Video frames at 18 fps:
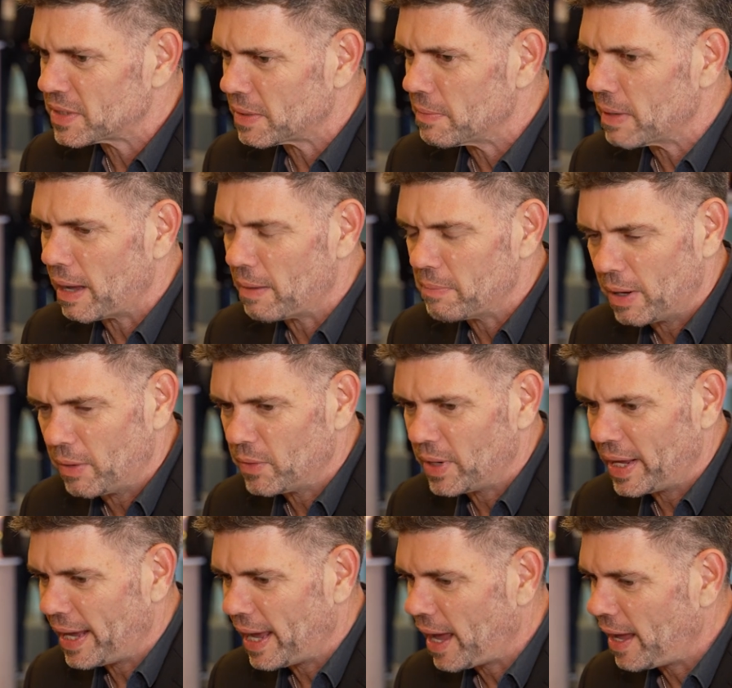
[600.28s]
ab about
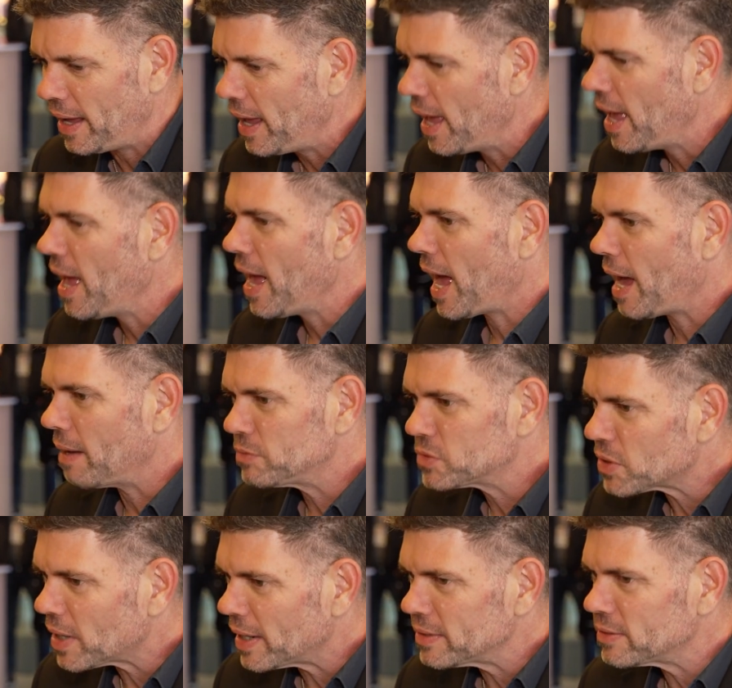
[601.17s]
AI, I'm
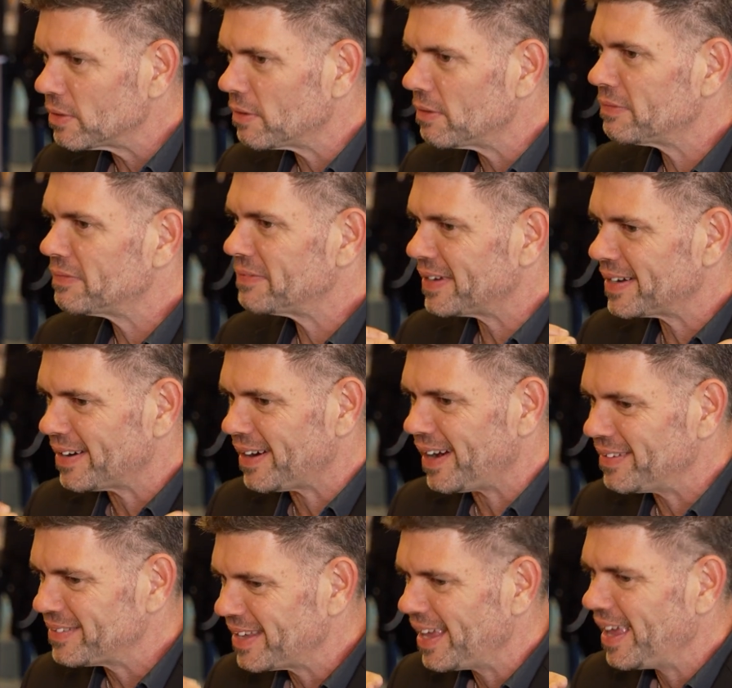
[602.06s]
trying to figure
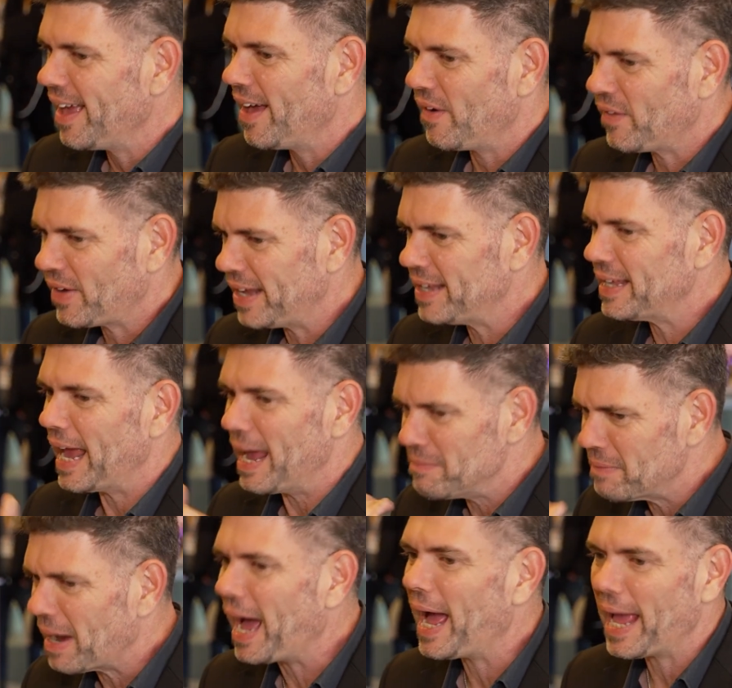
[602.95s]
out, okay,
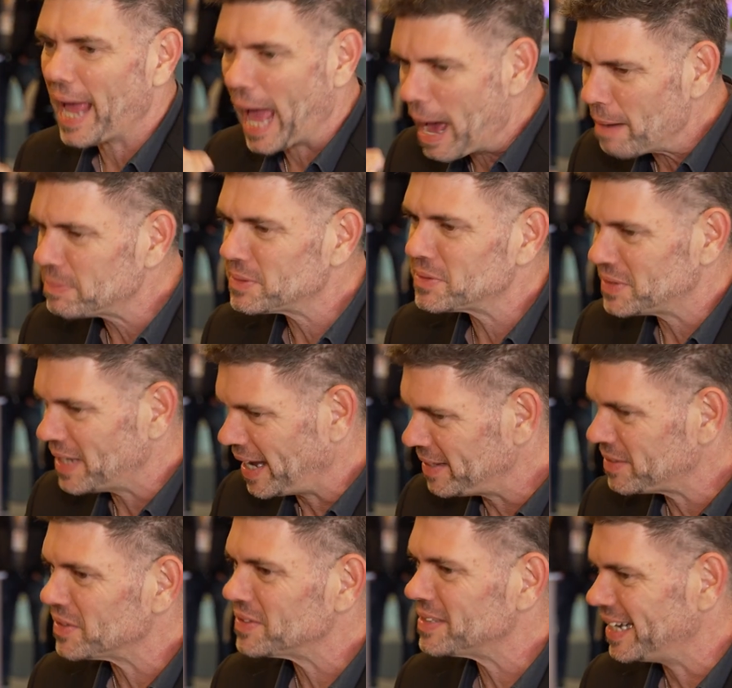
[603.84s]
am I up to
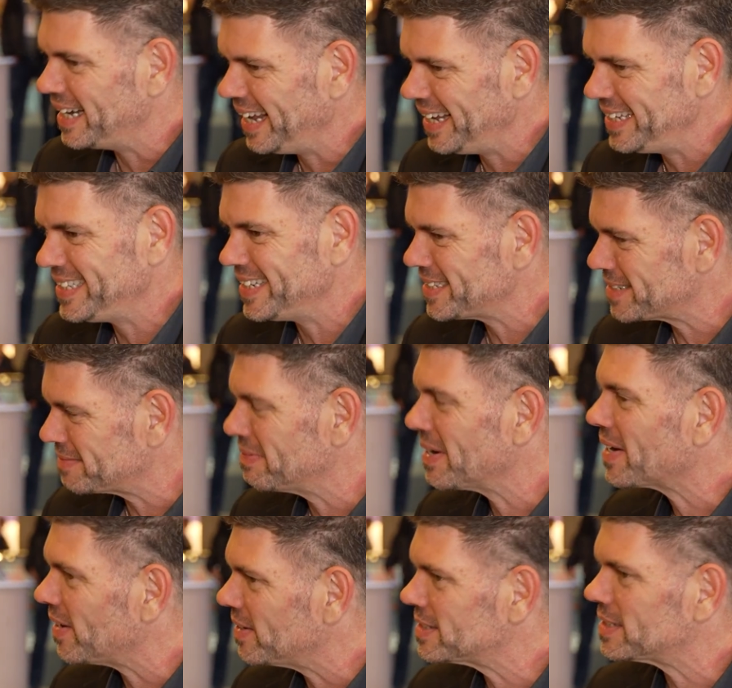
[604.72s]
date on the latest?
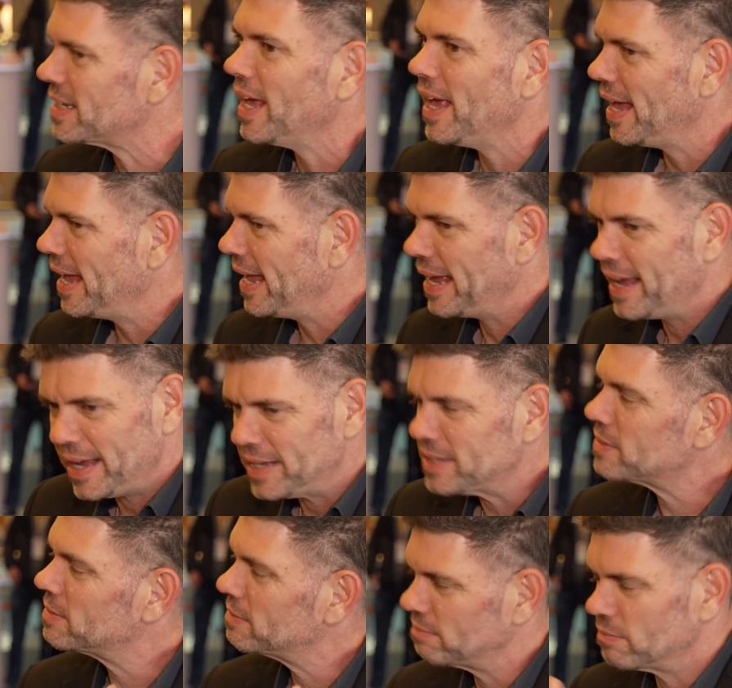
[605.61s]
Because it
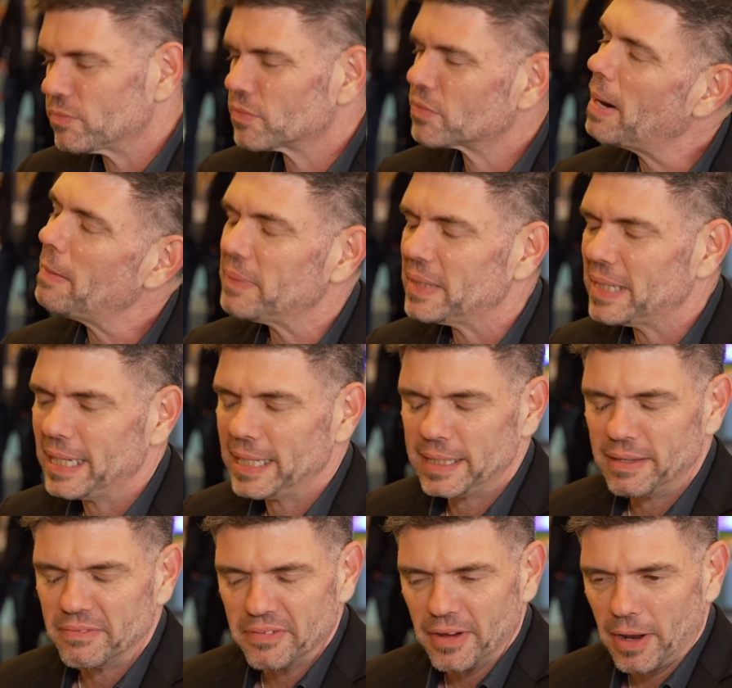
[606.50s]
rapidly
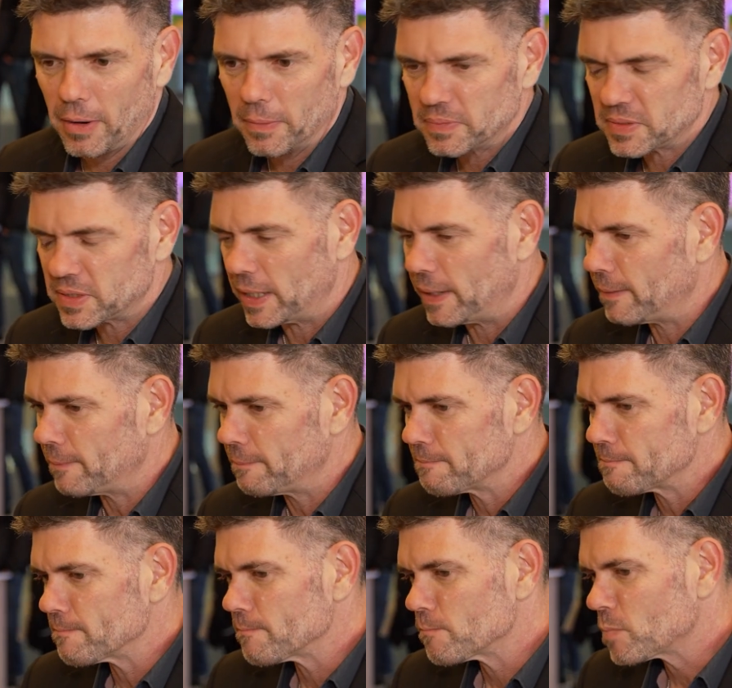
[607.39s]
develops. And
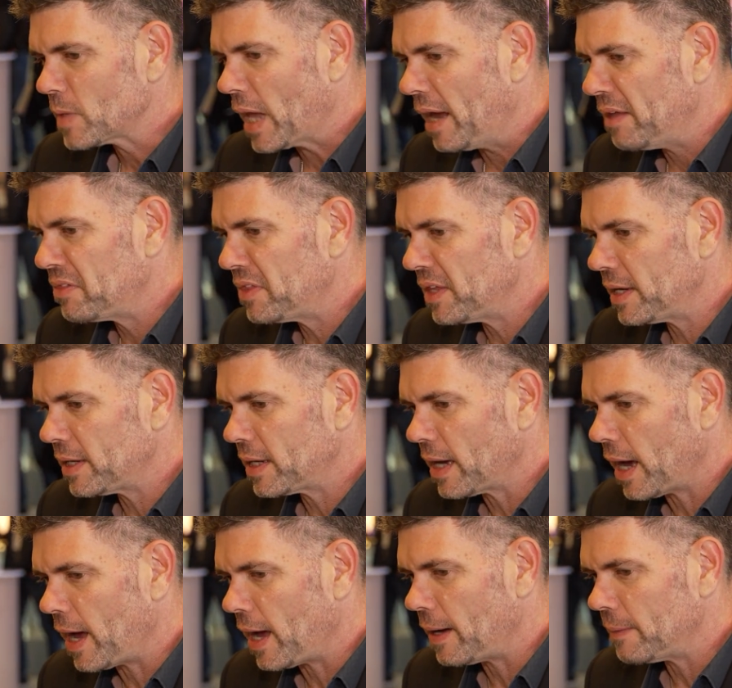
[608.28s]
I think,
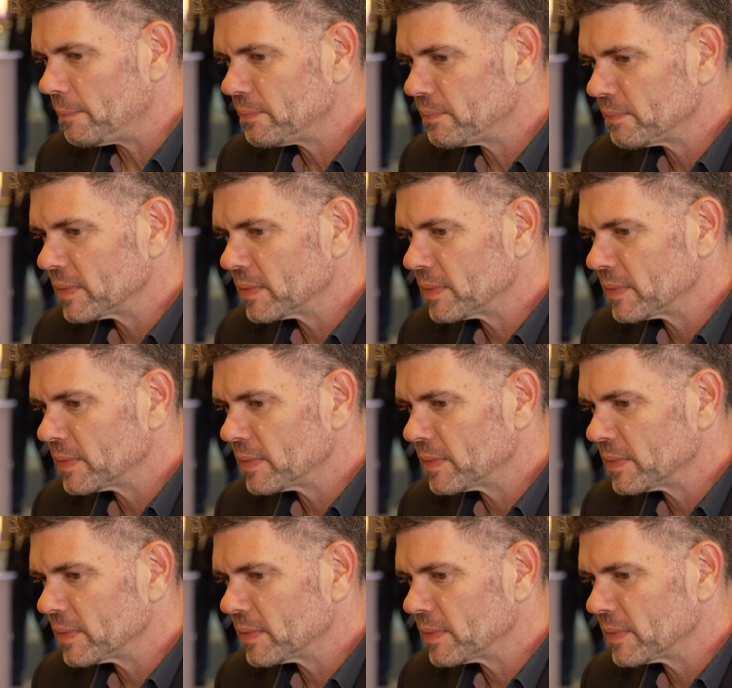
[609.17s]
um,